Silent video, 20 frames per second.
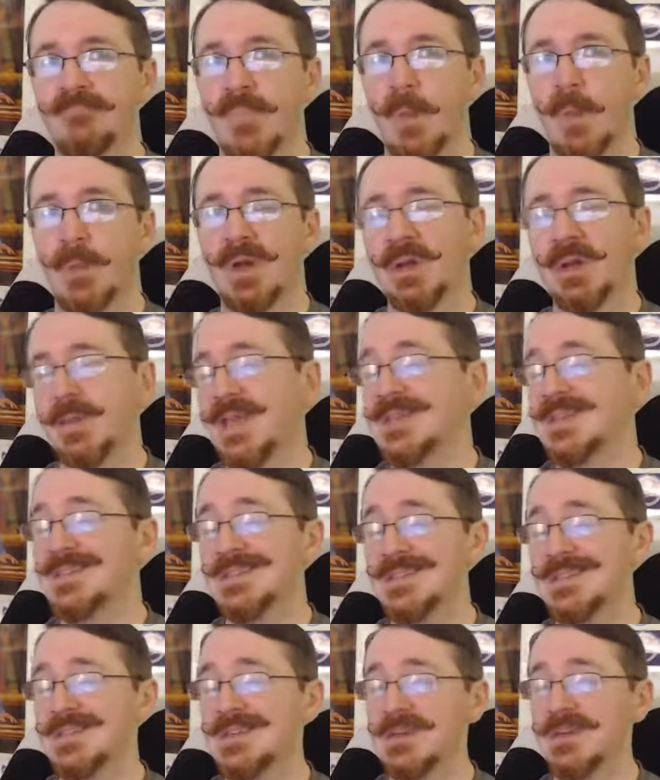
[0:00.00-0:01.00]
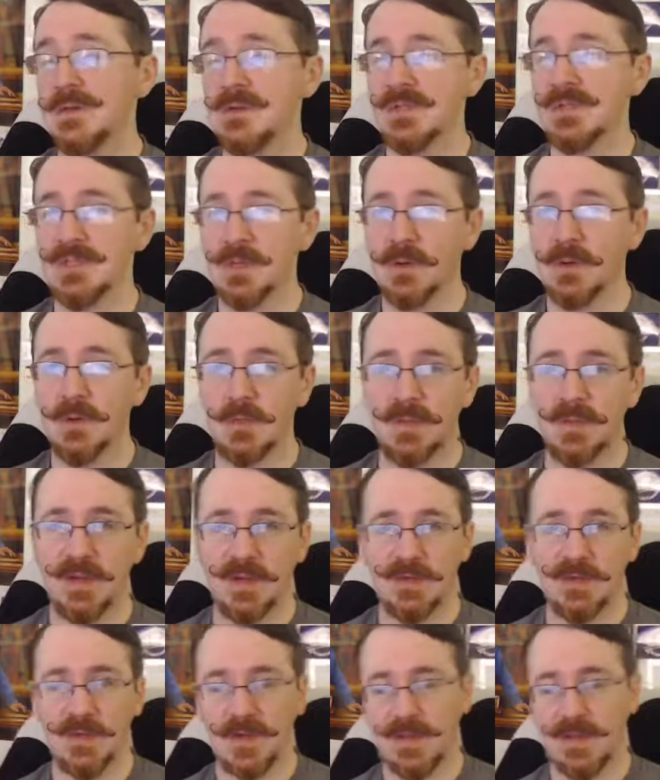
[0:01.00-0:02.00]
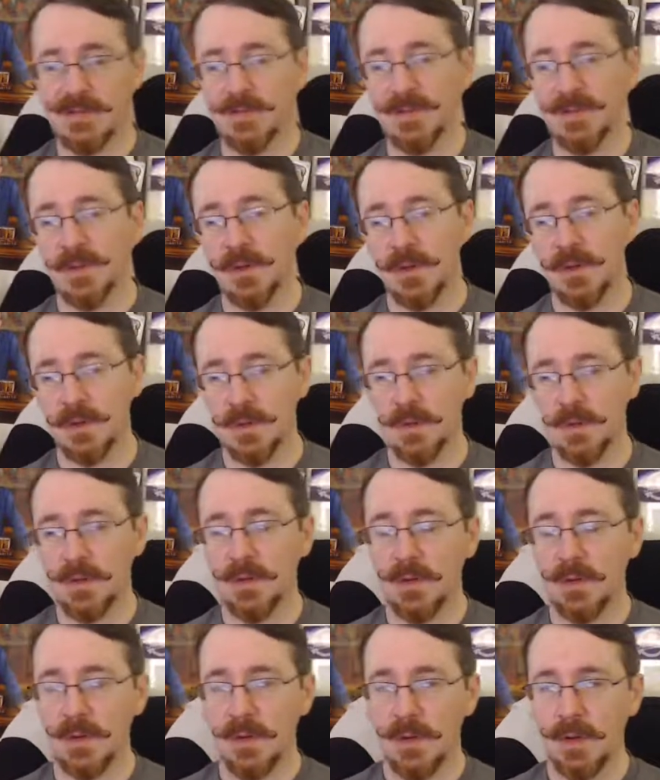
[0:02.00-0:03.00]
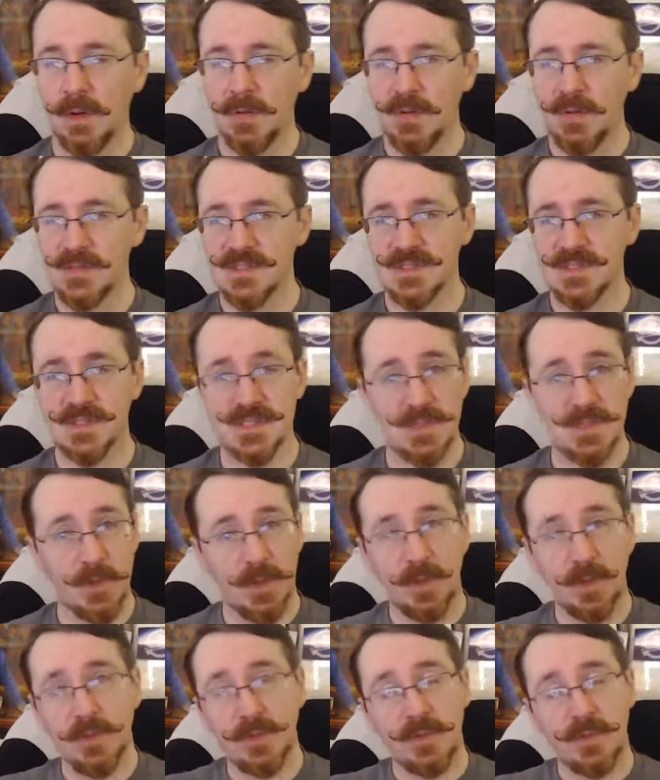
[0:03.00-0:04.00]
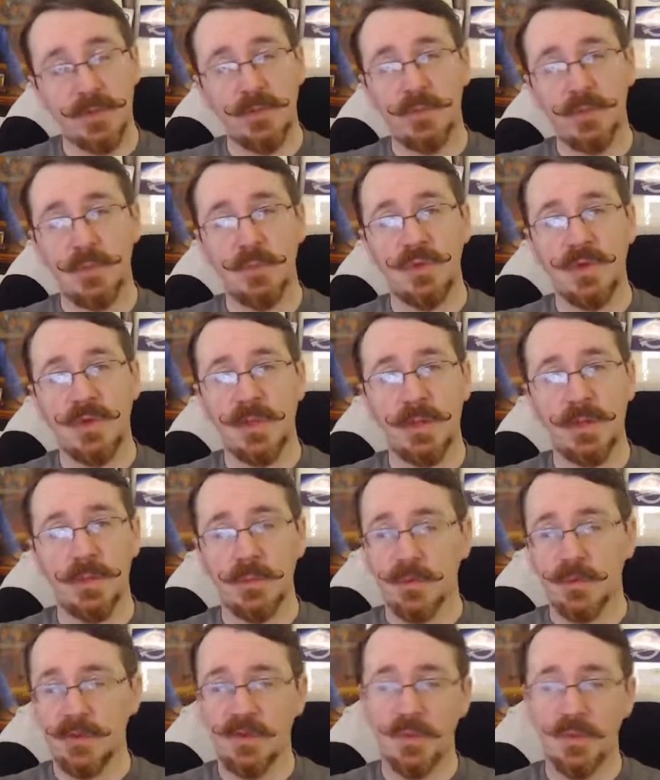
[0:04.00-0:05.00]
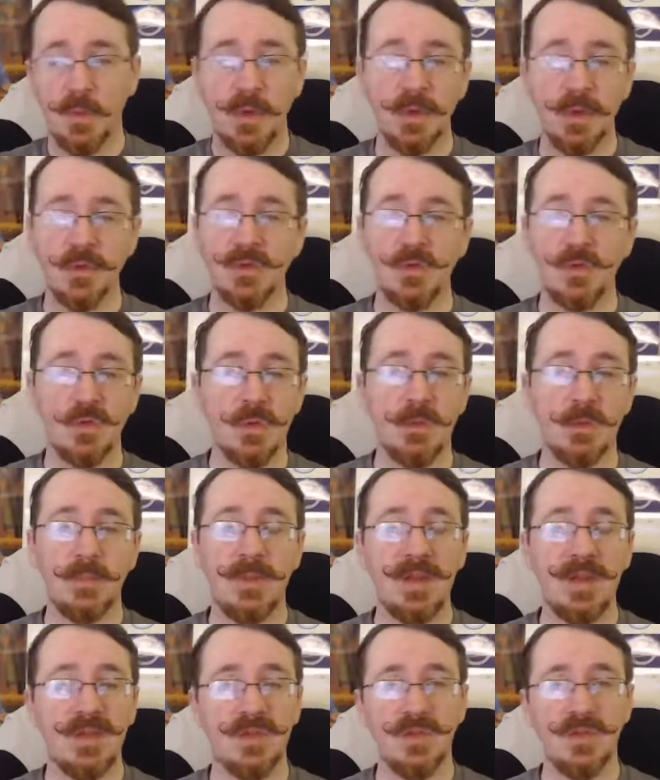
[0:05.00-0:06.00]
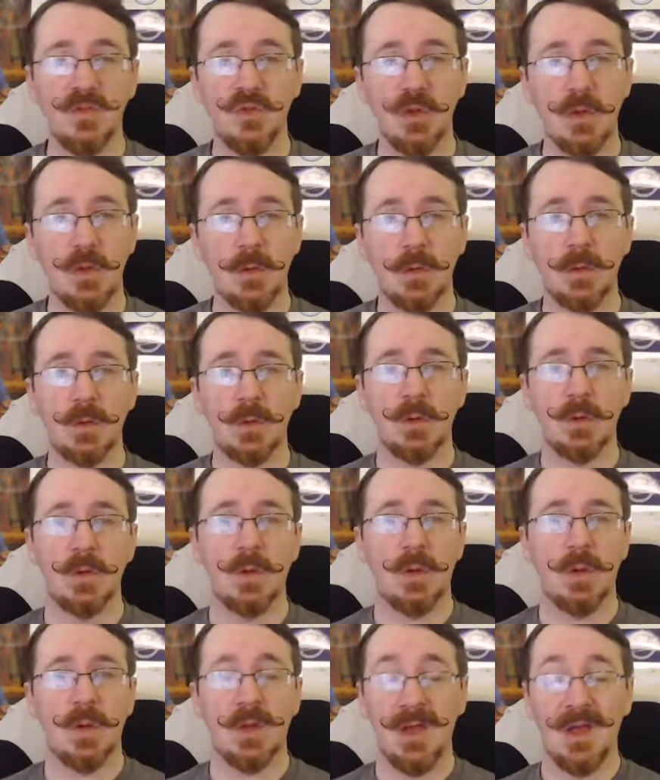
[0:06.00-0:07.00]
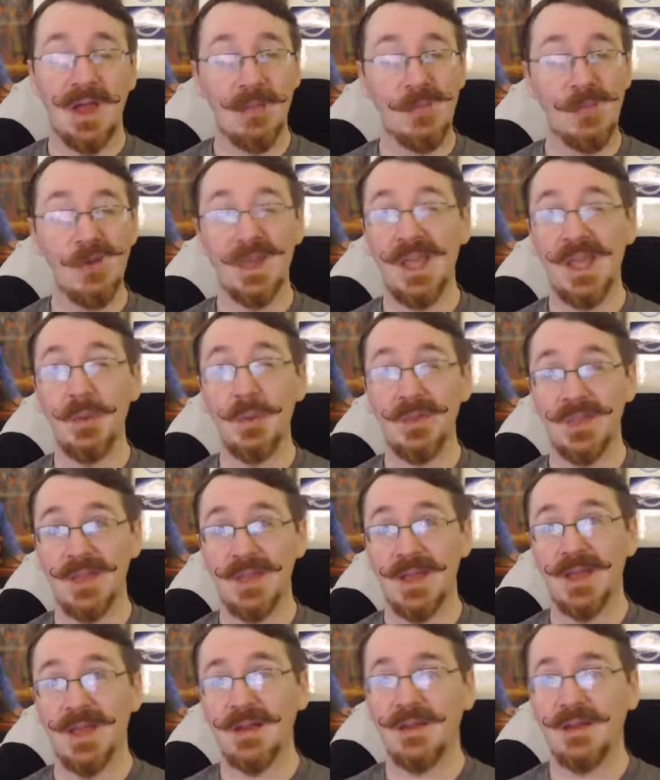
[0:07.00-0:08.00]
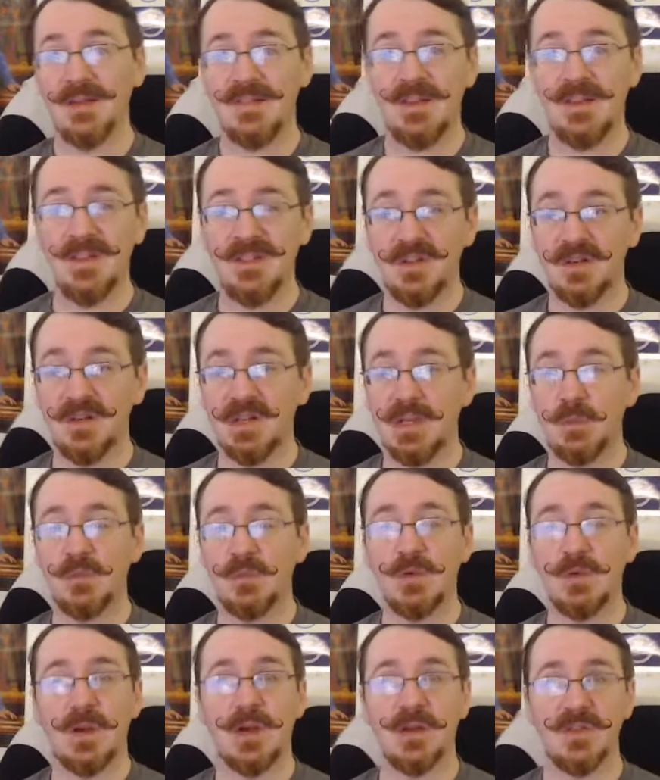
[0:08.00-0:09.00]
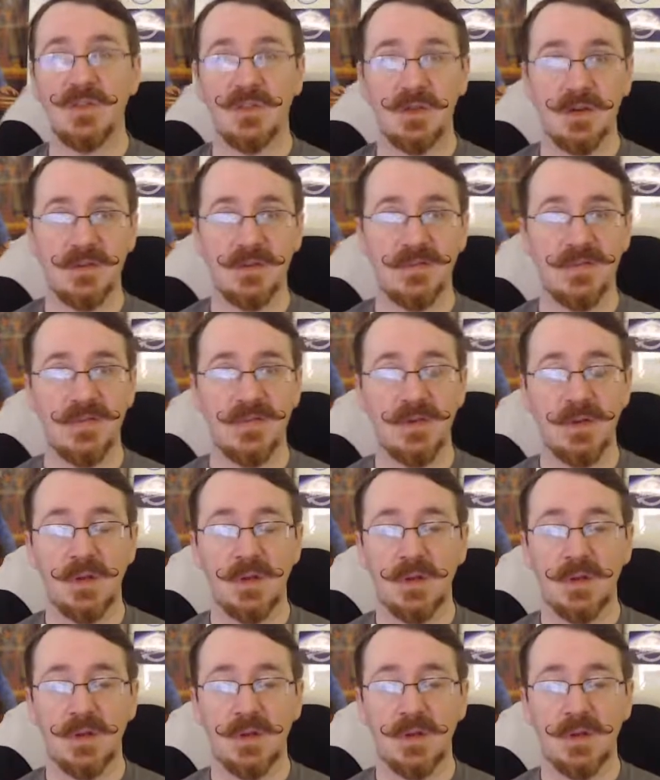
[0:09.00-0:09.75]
But I'm hesitant to do so because even though this is a smaller YouTube channel with a smaller stream base in general, I'm okay with that. It's easier to keep track of stuff.